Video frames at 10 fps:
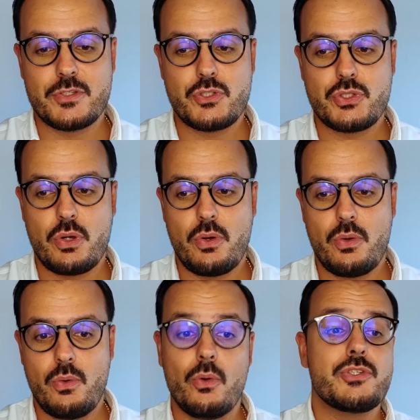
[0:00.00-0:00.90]

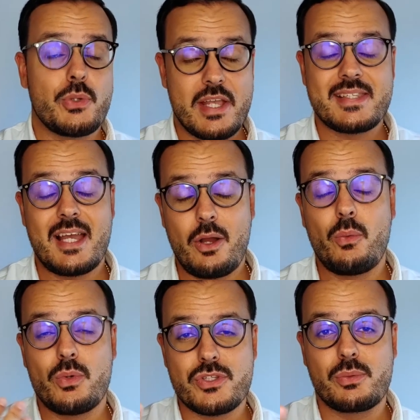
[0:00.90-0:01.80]
So yes, I
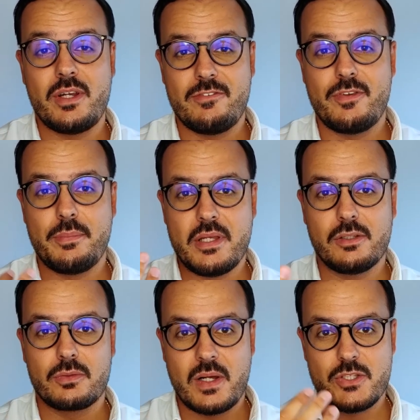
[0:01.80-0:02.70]
was already
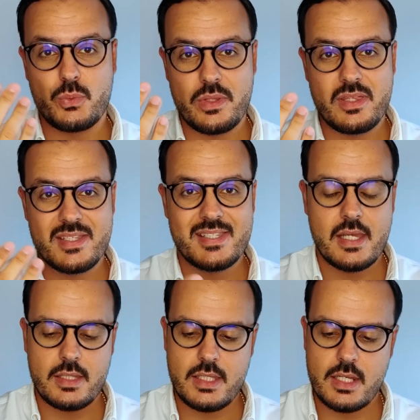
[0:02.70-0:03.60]
familiarized with this
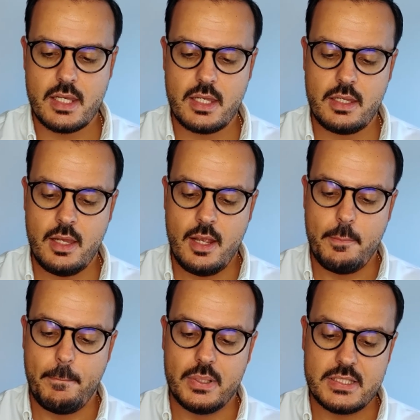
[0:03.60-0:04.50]
scent DNA.
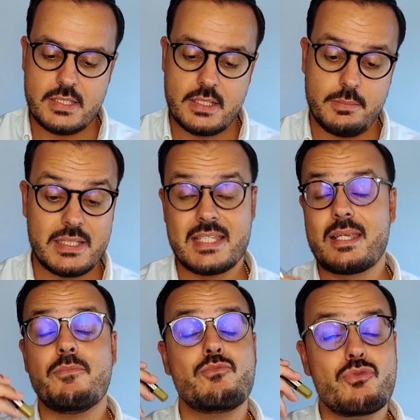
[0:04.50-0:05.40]
But yes,
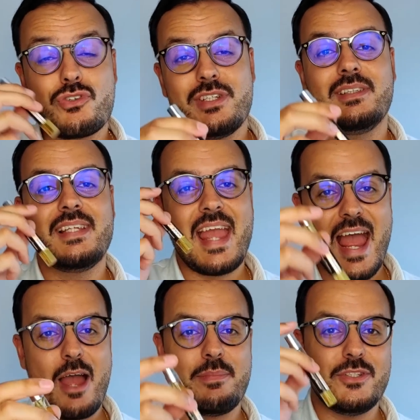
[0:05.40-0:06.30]
I'm really
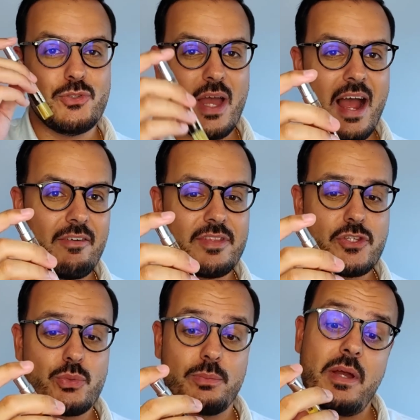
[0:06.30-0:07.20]
happy to have
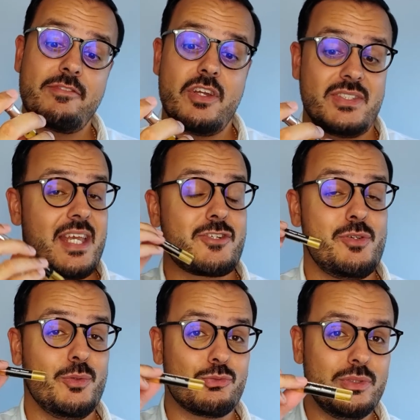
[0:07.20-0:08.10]
this one. My fiance
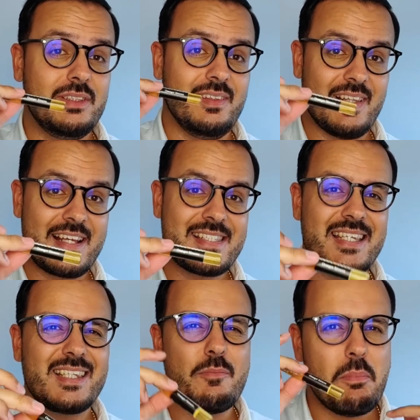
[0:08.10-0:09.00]
actually really likes
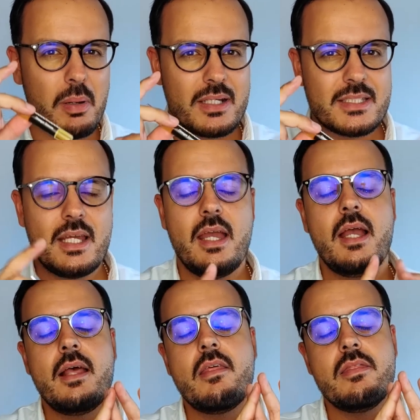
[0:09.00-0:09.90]
it, but
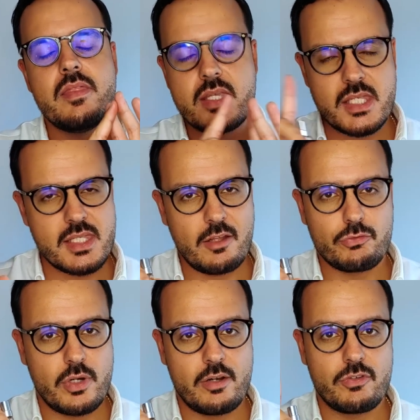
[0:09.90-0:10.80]
this is not
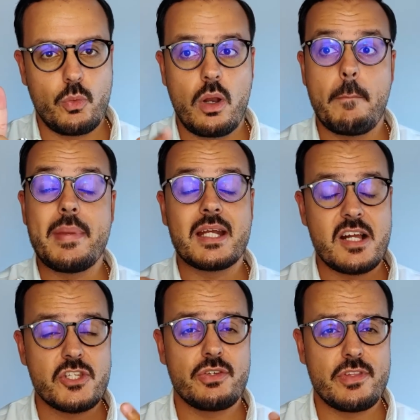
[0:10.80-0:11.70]
for everyone
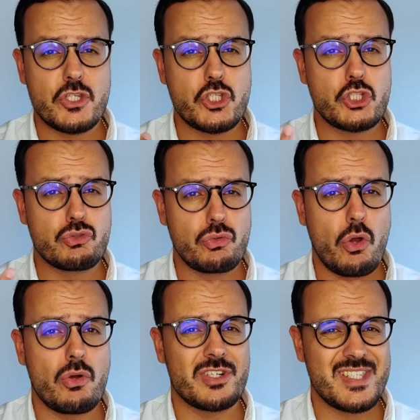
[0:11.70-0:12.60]
because of the
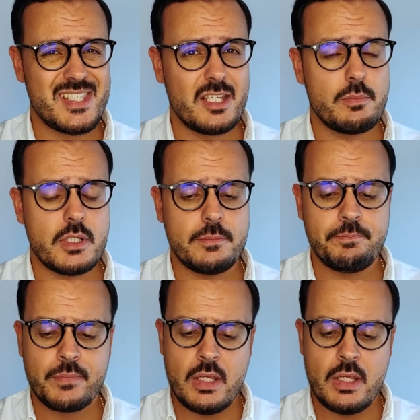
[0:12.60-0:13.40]
strong cinnamon.